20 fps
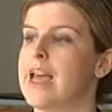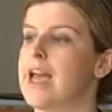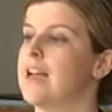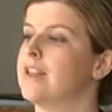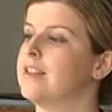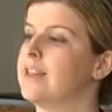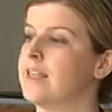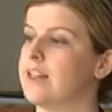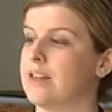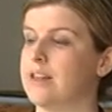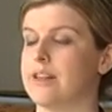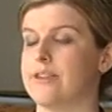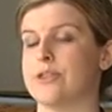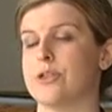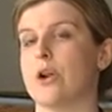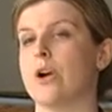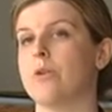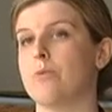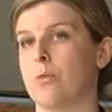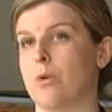And then in his
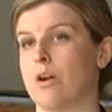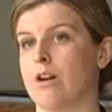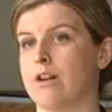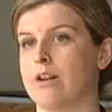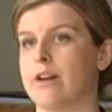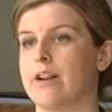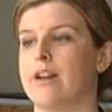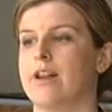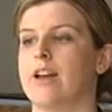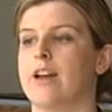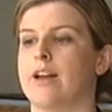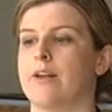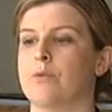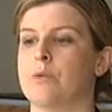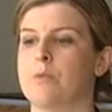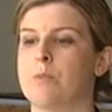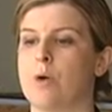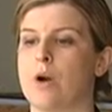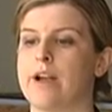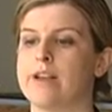artwork,
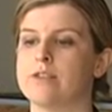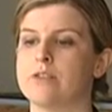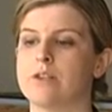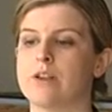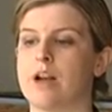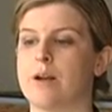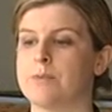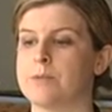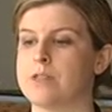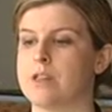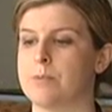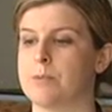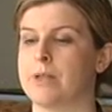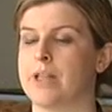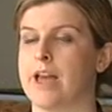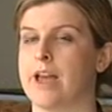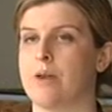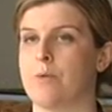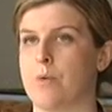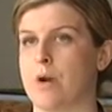reprisal comes to
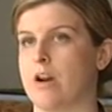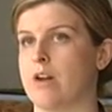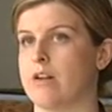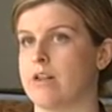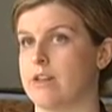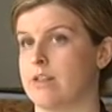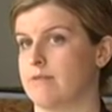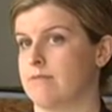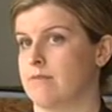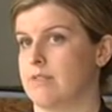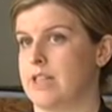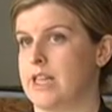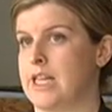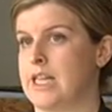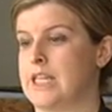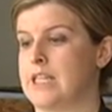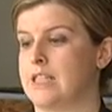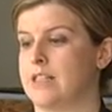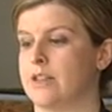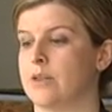play where
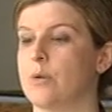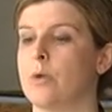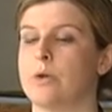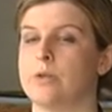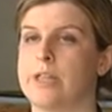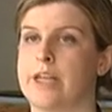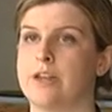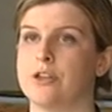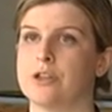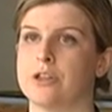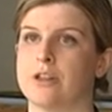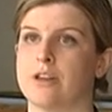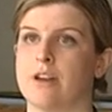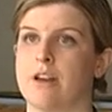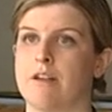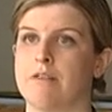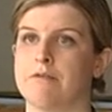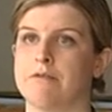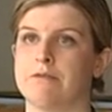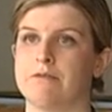in the quotation
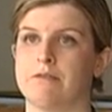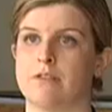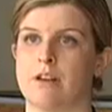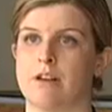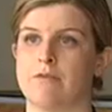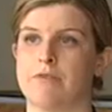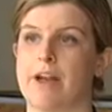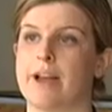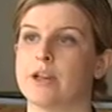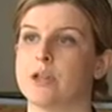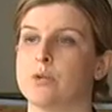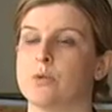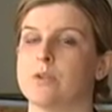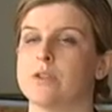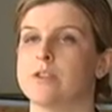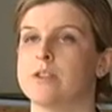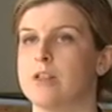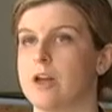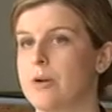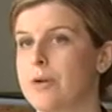of actual
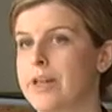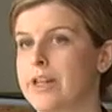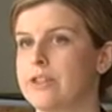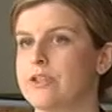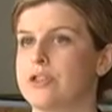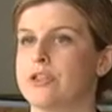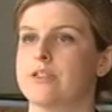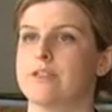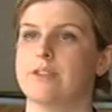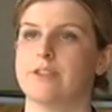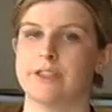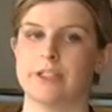slogans